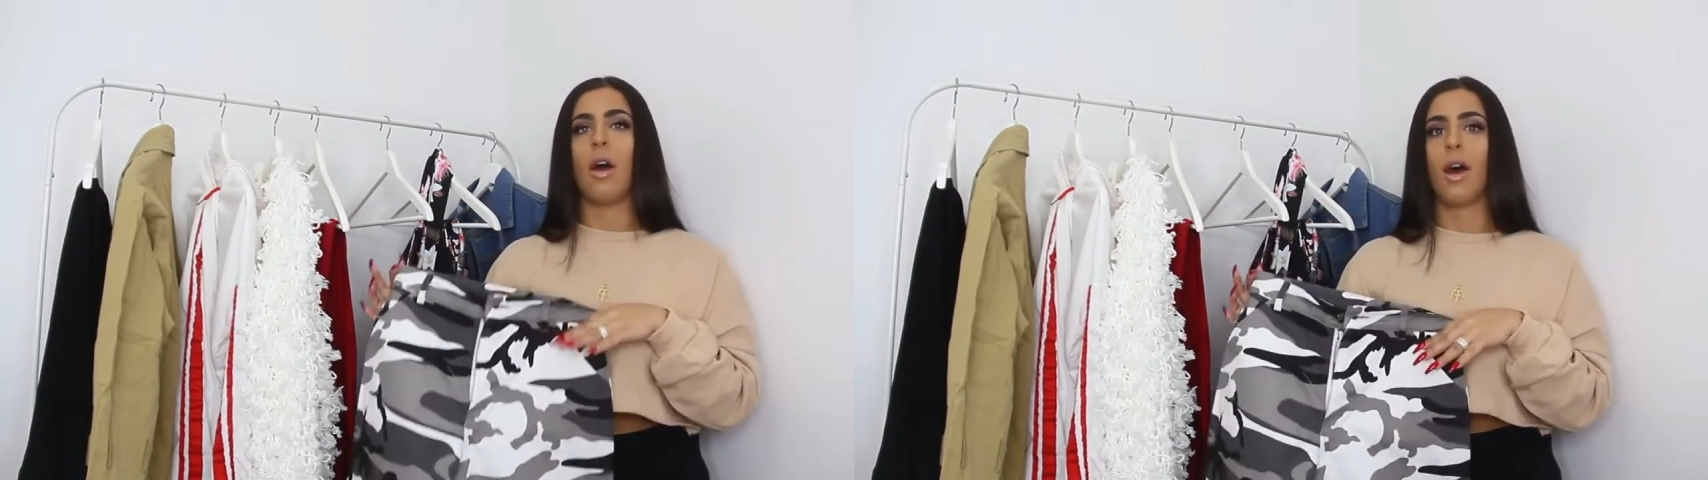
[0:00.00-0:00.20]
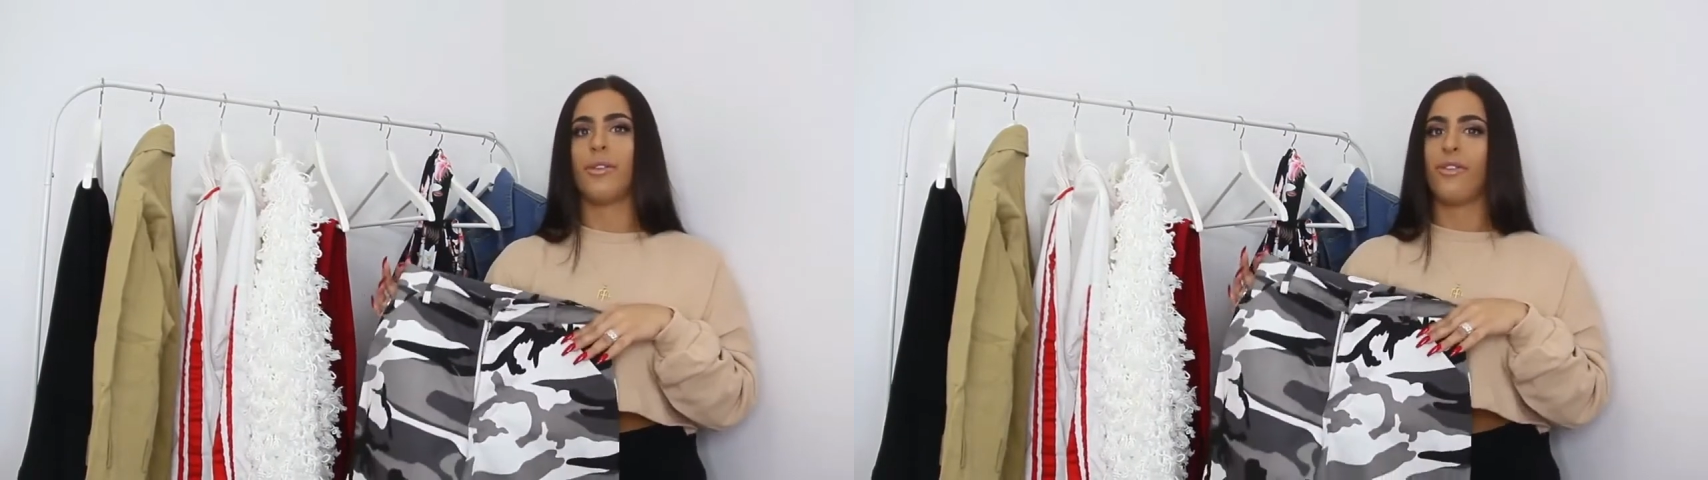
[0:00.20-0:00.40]

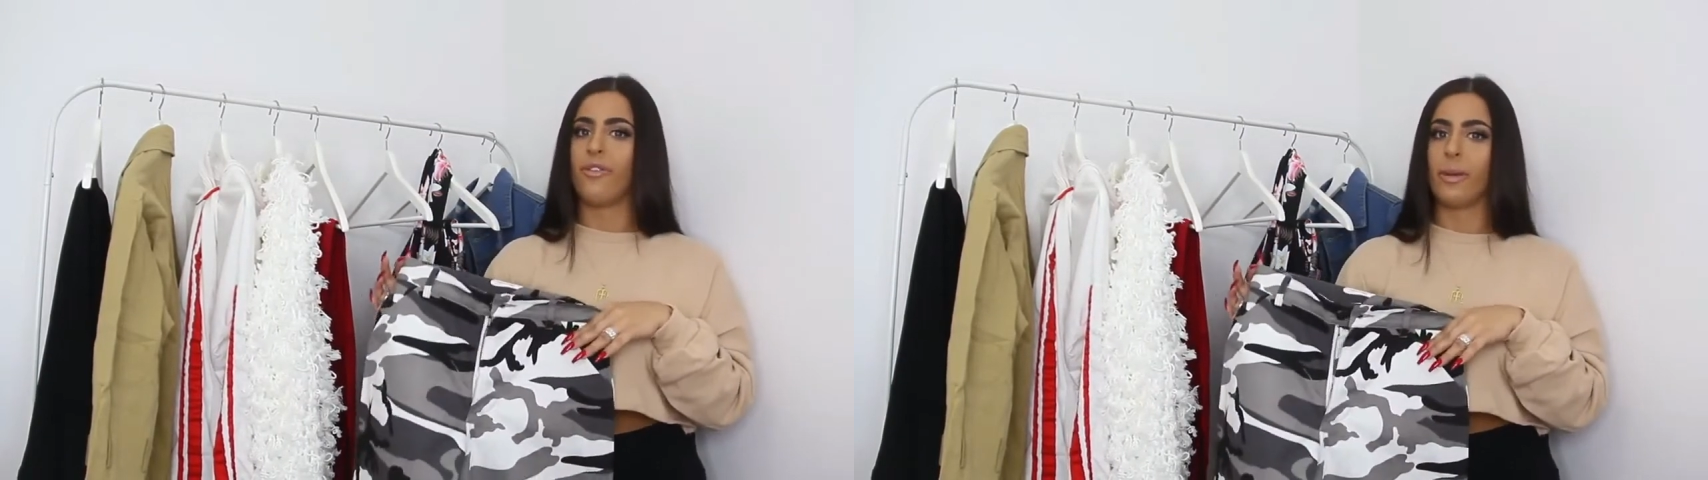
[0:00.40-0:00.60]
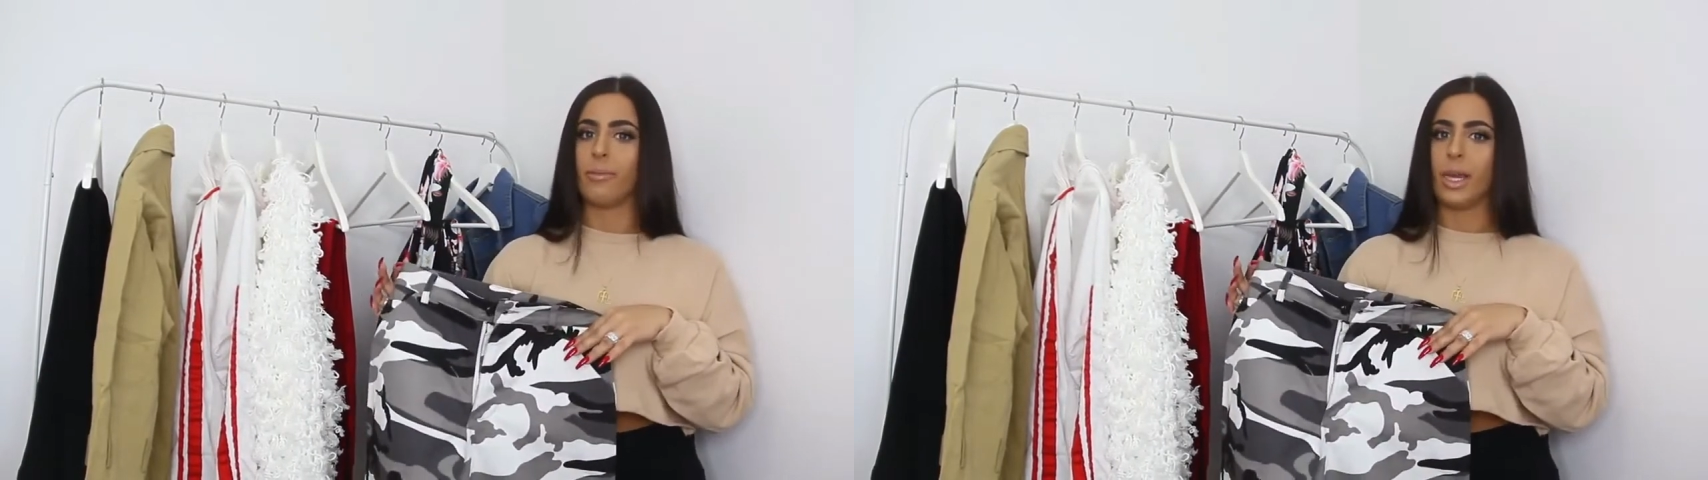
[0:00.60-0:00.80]
did
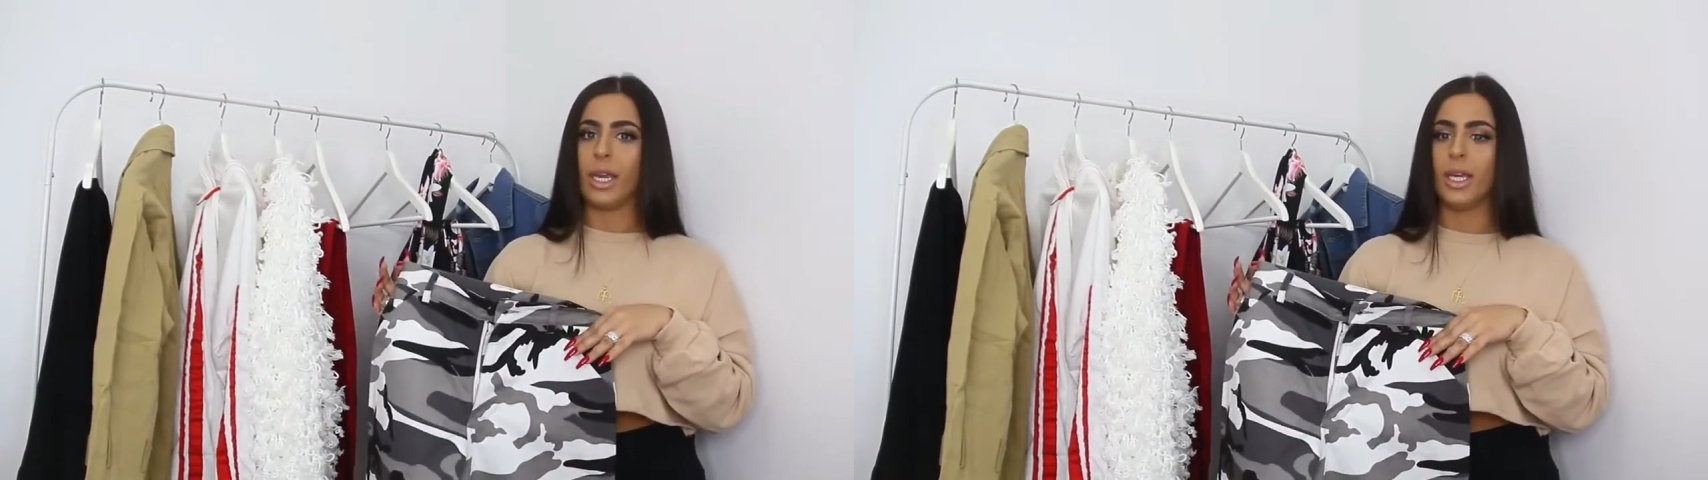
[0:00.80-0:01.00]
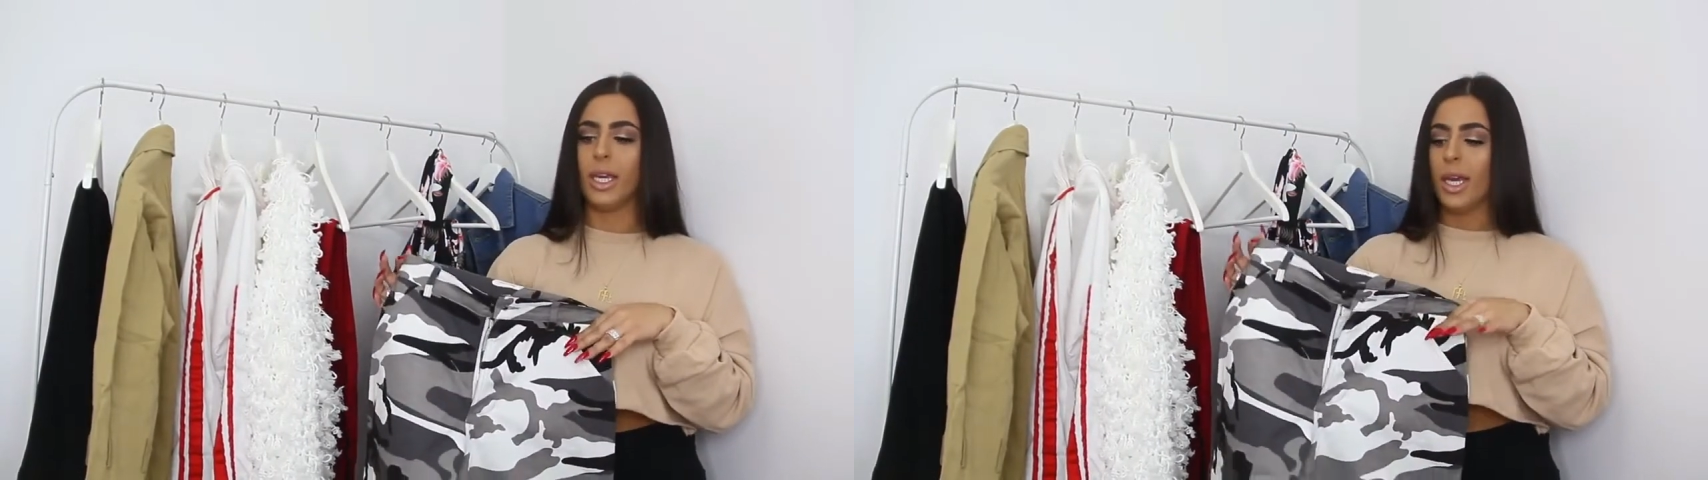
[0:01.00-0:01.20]
not
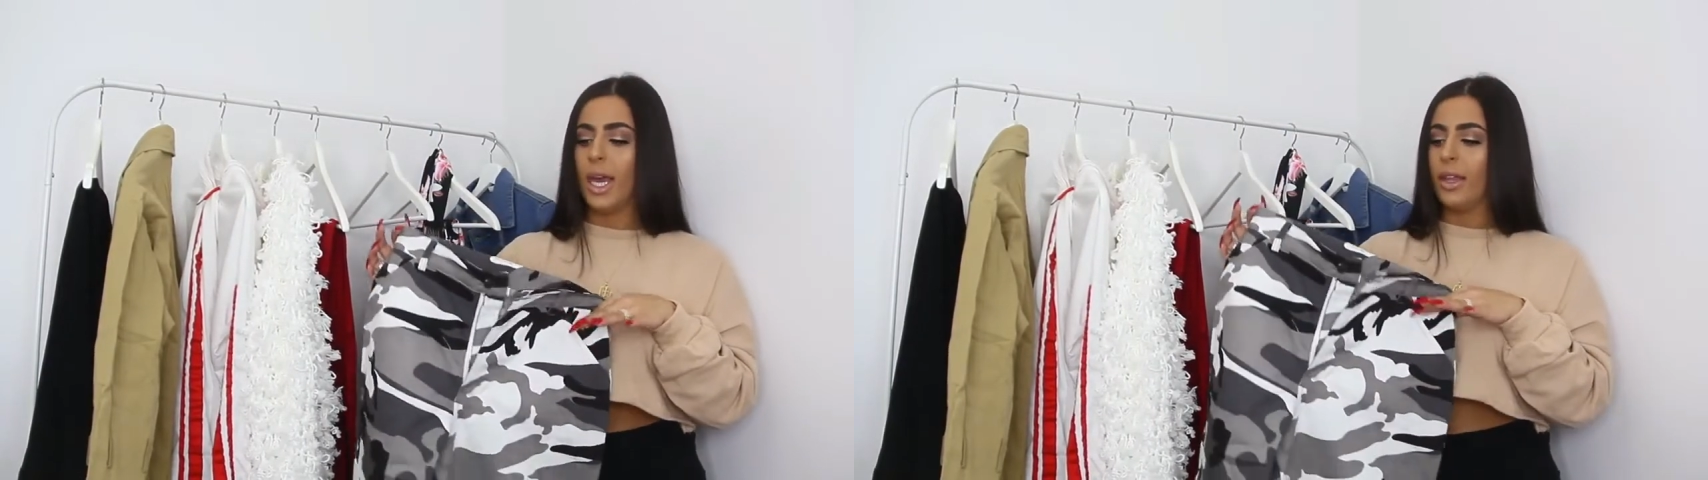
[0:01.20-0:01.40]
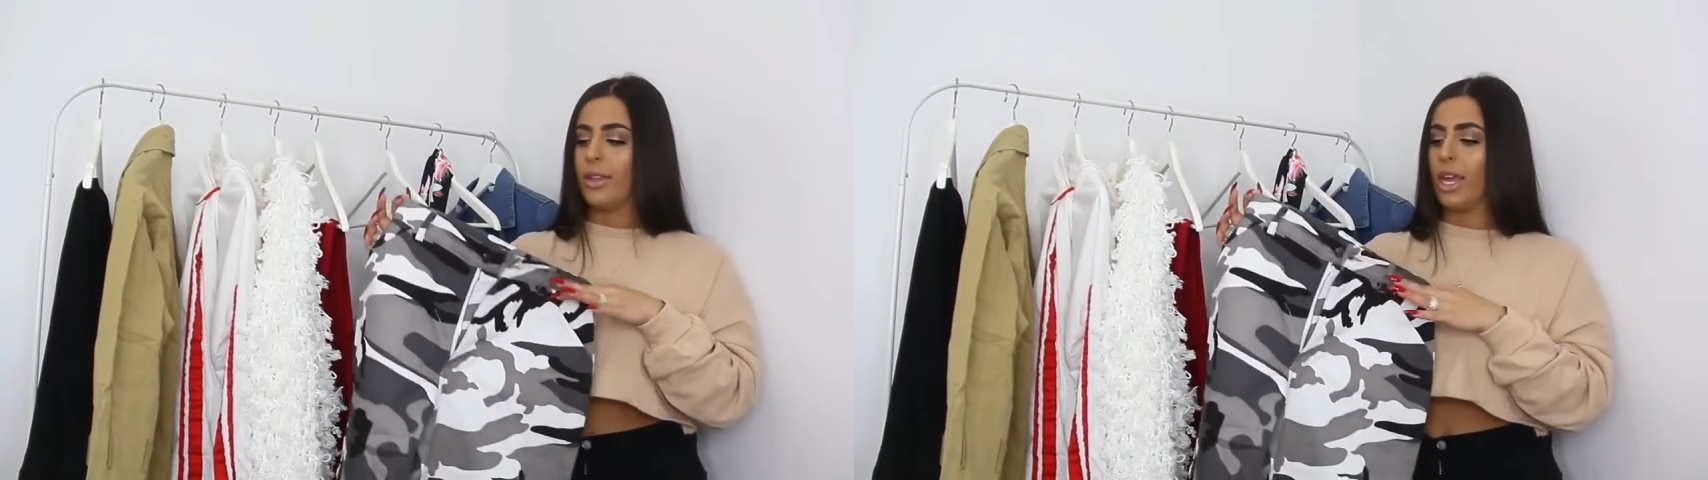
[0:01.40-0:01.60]
fit
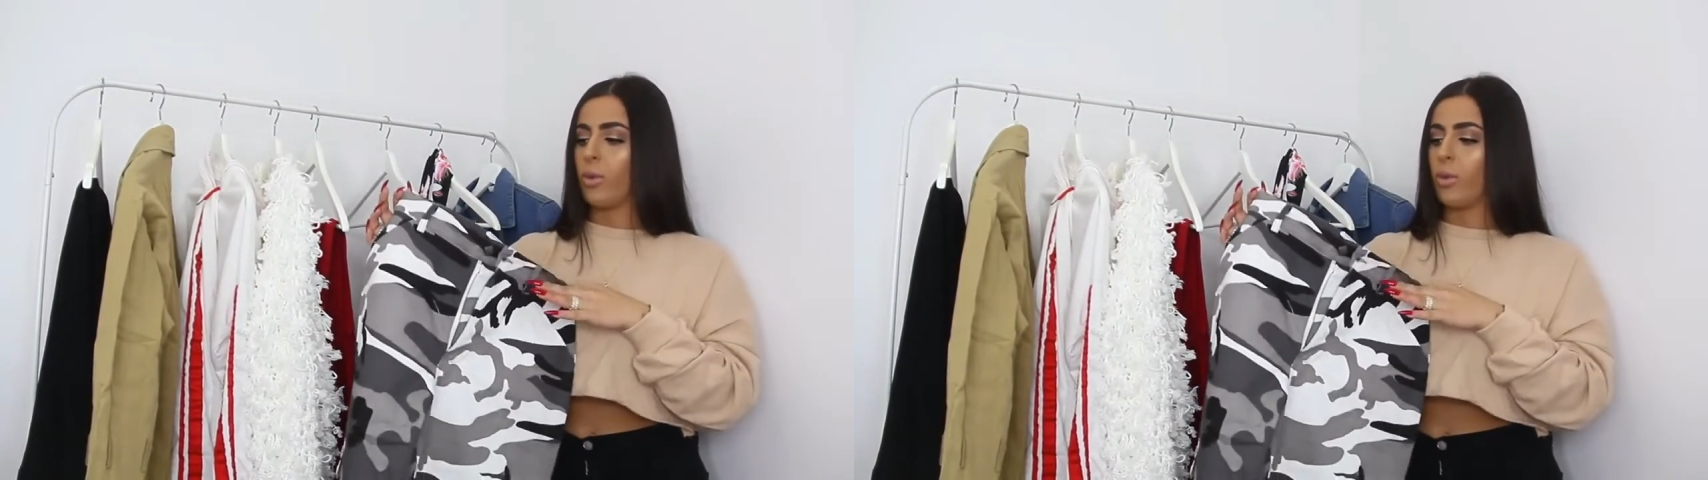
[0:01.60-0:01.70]
me.